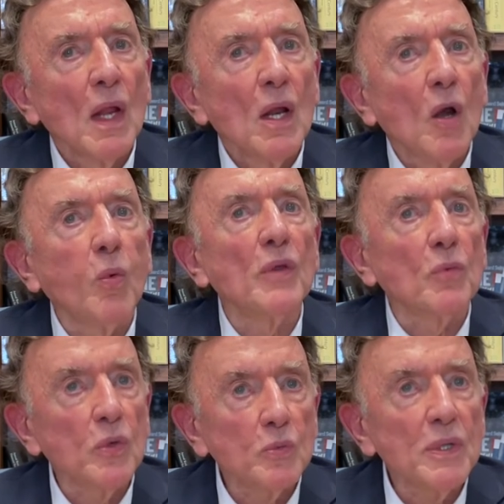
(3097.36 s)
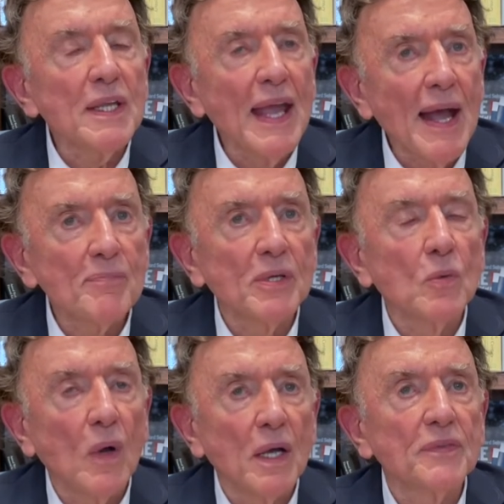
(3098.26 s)
What, what really happened
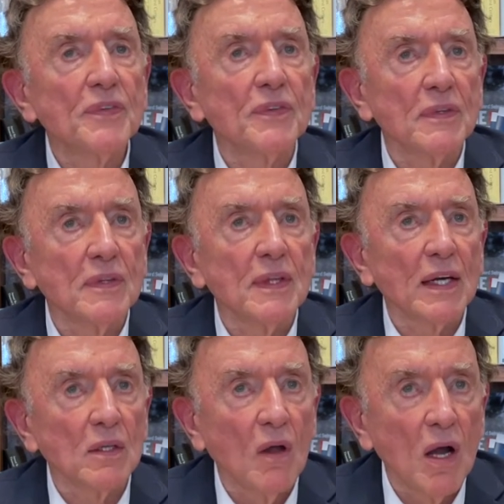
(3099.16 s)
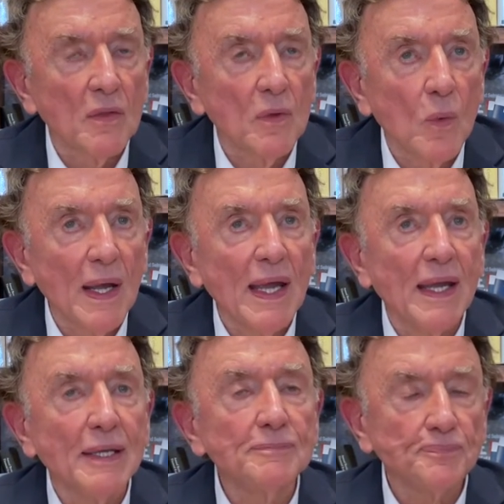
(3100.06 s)
was that along the
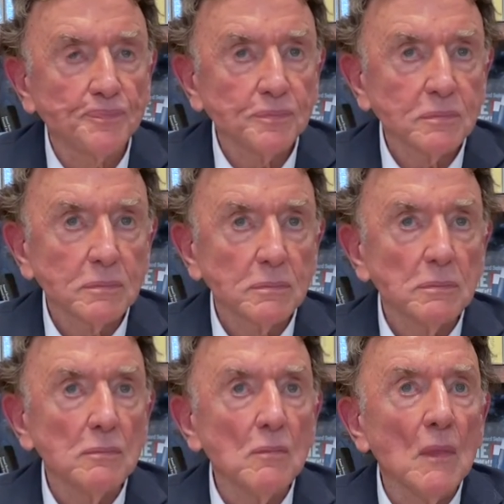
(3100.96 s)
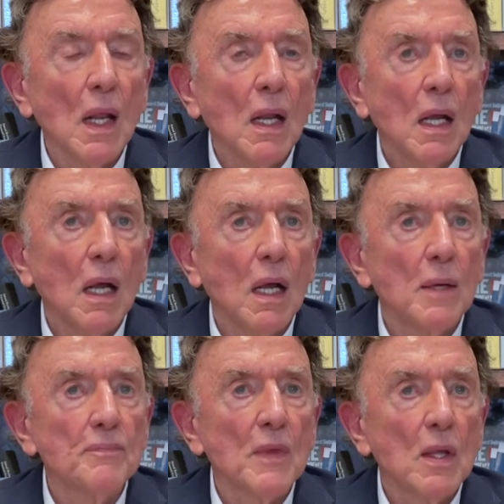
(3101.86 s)
way,
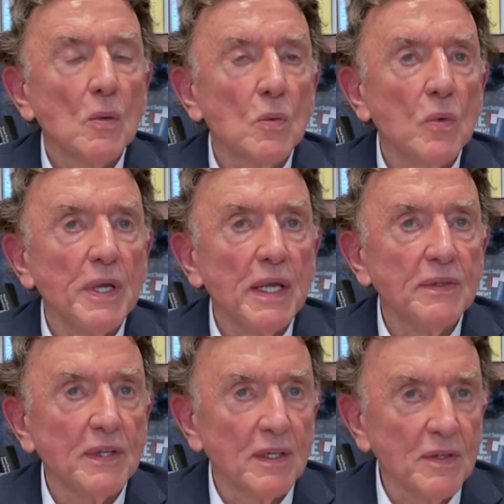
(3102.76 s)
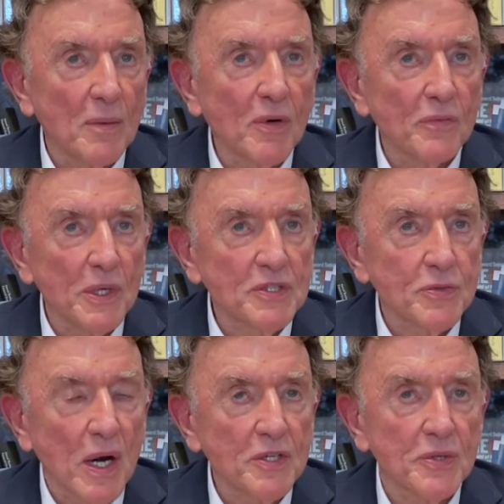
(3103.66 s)
um, we did a number of
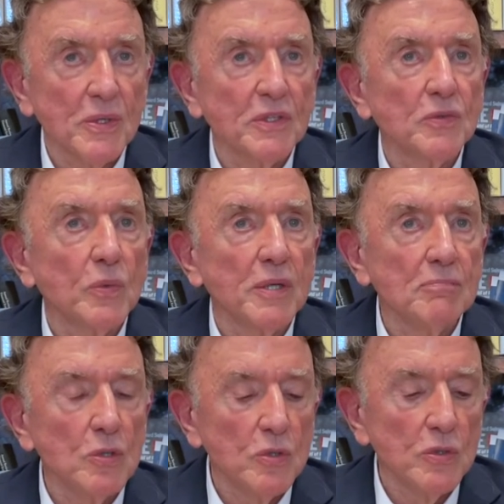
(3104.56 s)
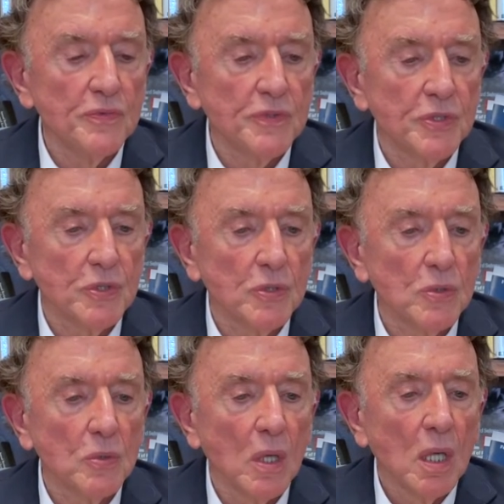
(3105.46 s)
restructurings. We moved
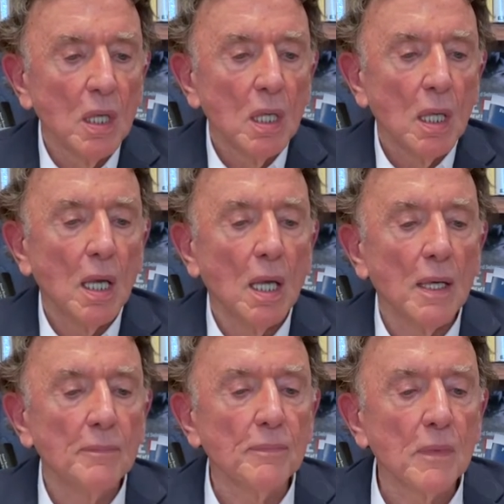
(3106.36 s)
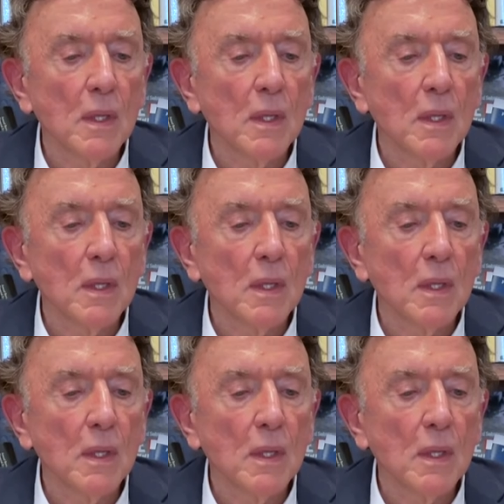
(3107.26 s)
to um,